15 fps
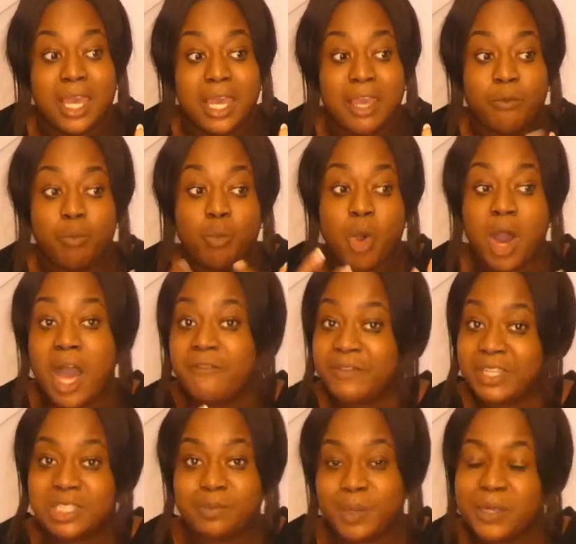in what I've
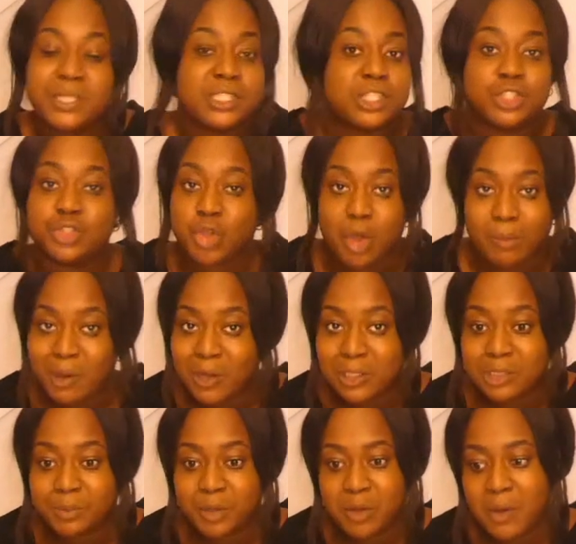experienced is not
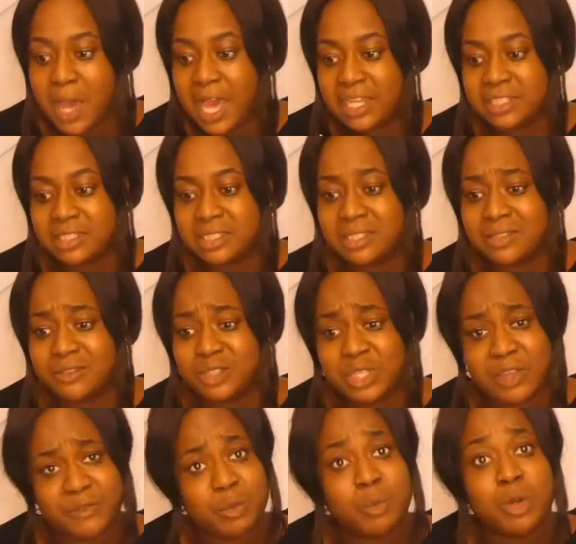possible. And
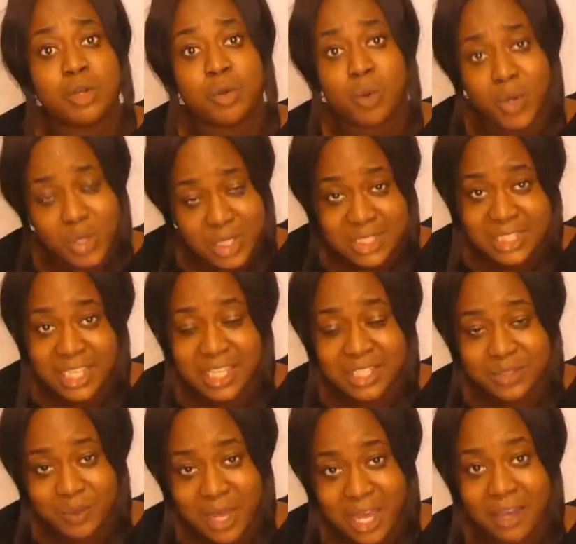if you want quality
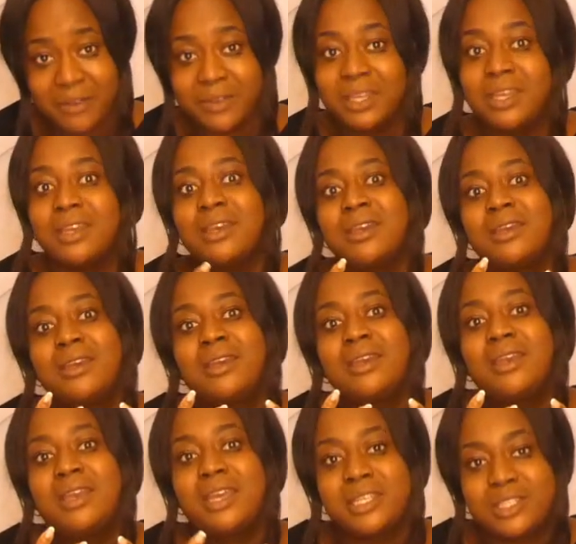as well,
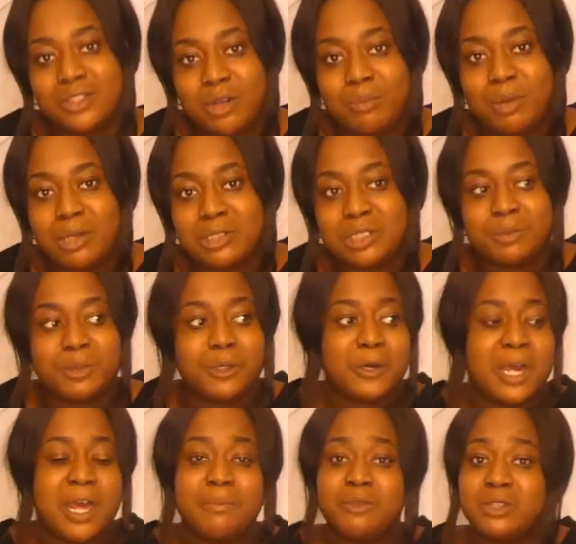it's not
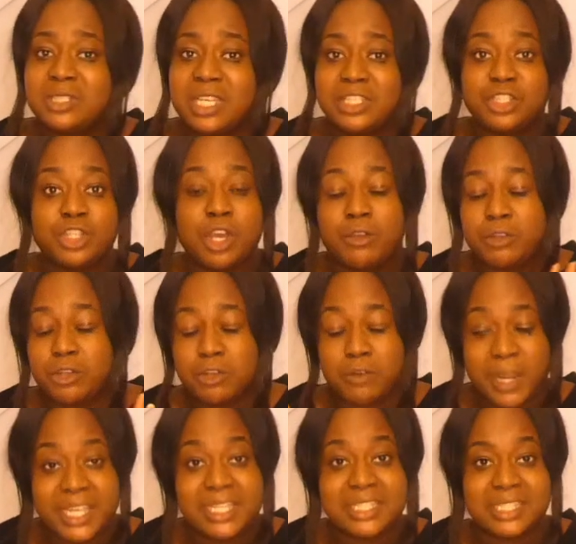possible. I'm not saying to go
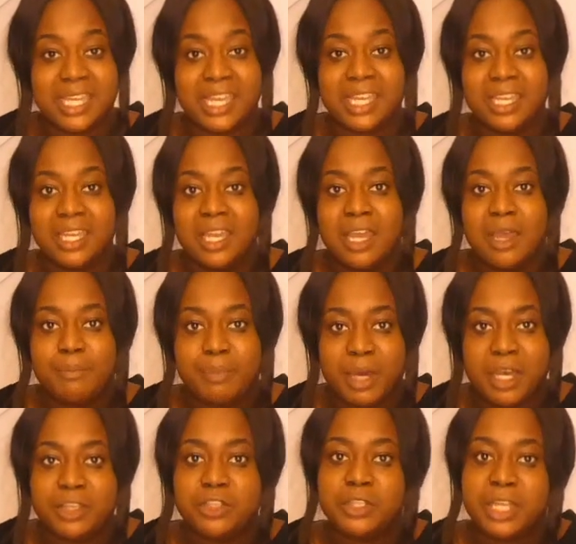crazy,
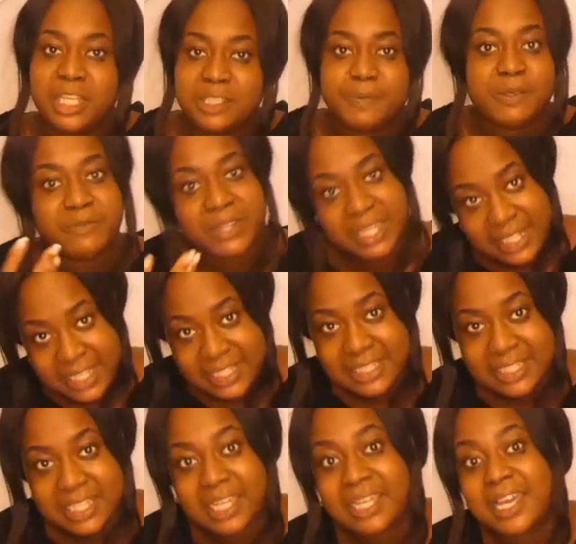but you need to be
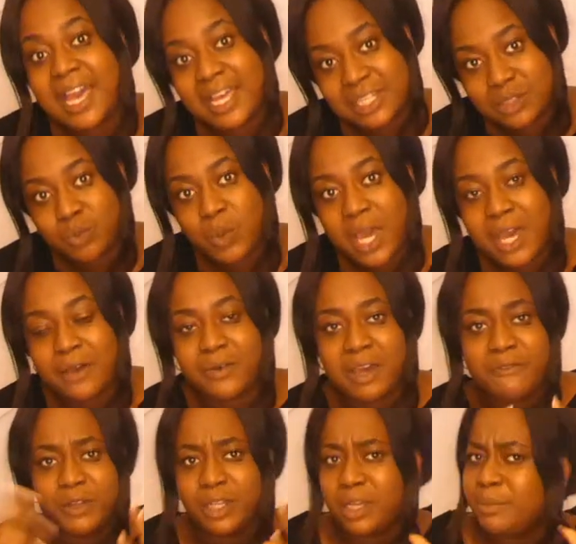realistic as well.
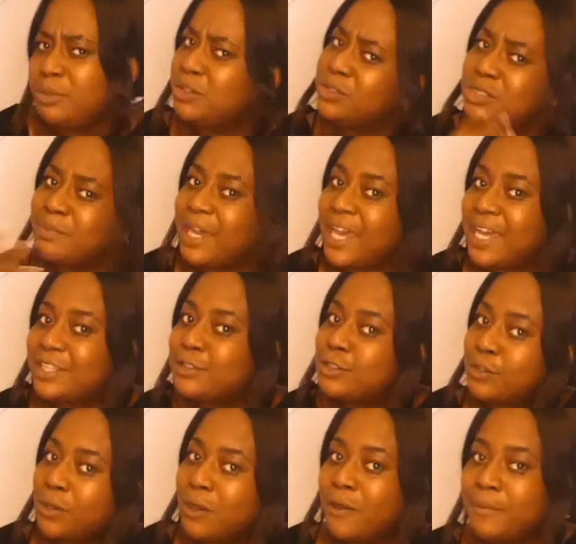I feel like I'm using my hands
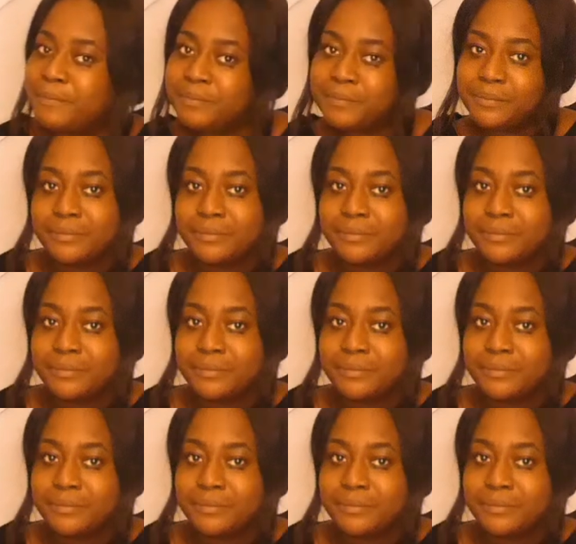a lot.